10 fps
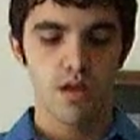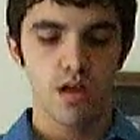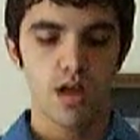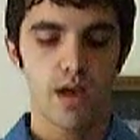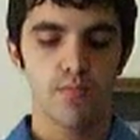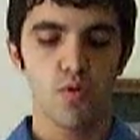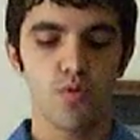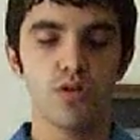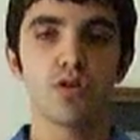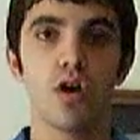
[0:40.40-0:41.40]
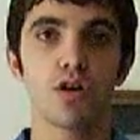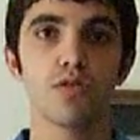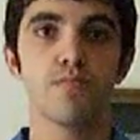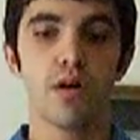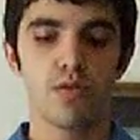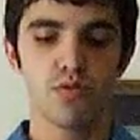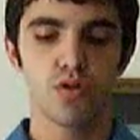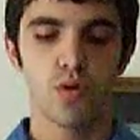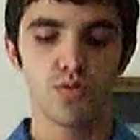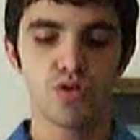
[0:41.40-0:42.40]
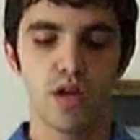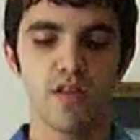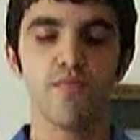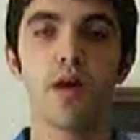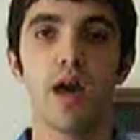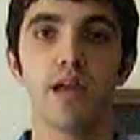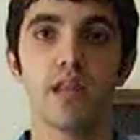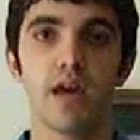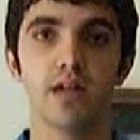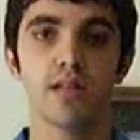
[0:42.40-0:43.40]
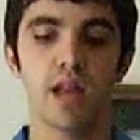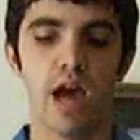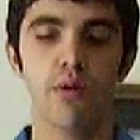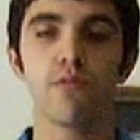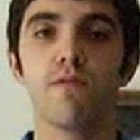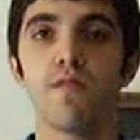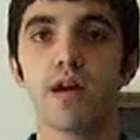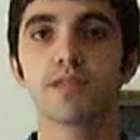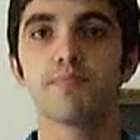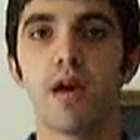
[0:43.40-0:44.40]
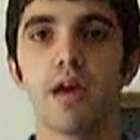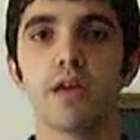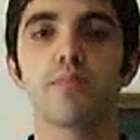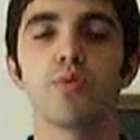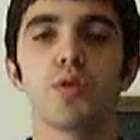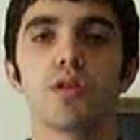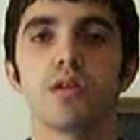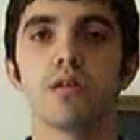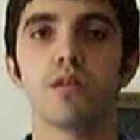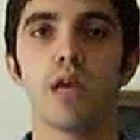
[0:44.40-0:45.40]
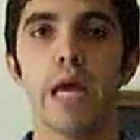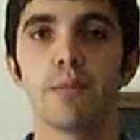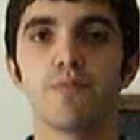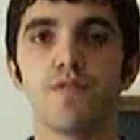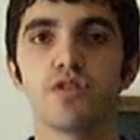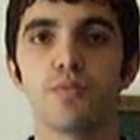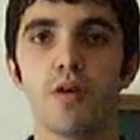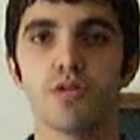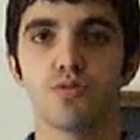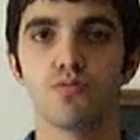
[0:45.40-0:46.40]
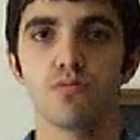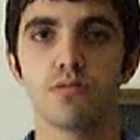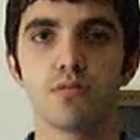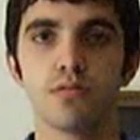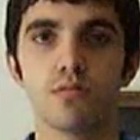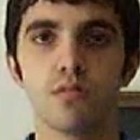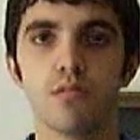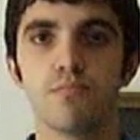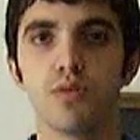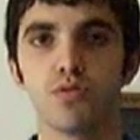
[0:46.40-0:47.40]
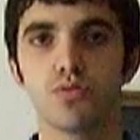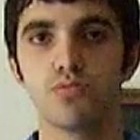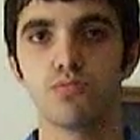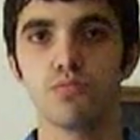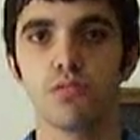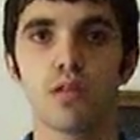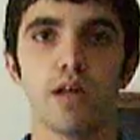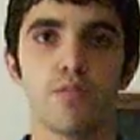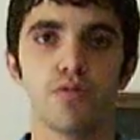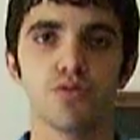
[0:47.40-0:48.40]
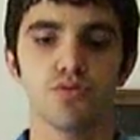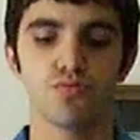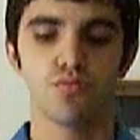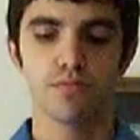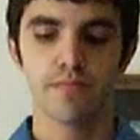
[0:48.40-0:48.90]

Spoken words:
I'm going to talk about the No Child Left Behind Act and how it affects my community, Adams Friendship High School, middle school, and elementary school.